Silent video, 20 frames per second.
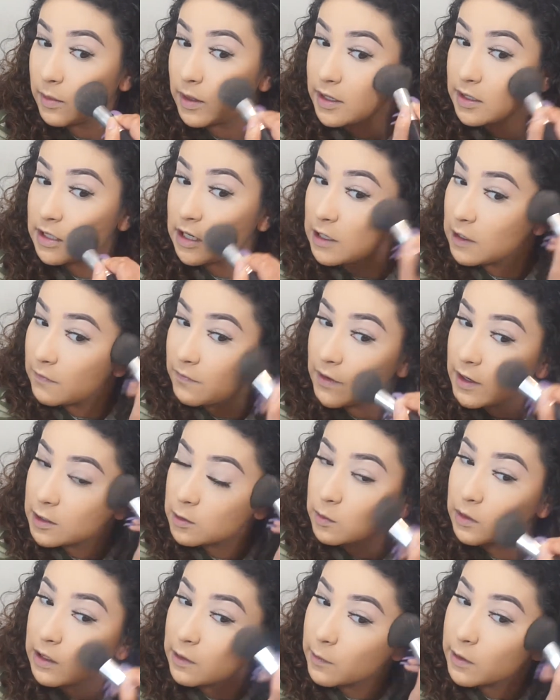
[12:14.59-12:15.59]
entire face,
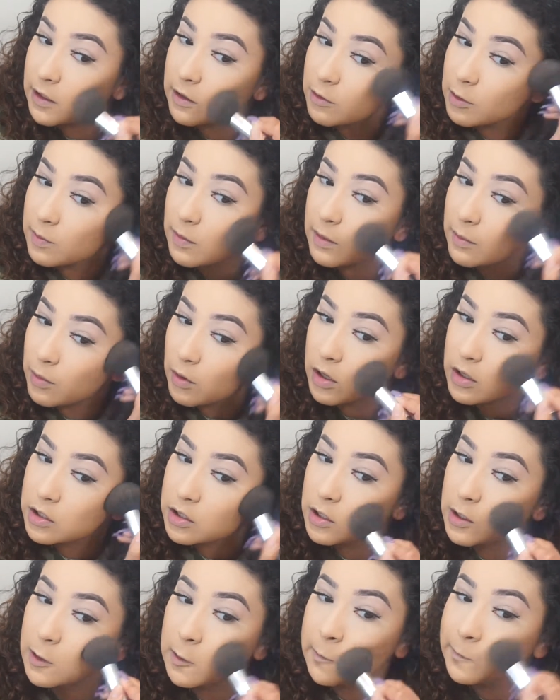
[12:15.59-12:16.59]
when I went in with my bronzer,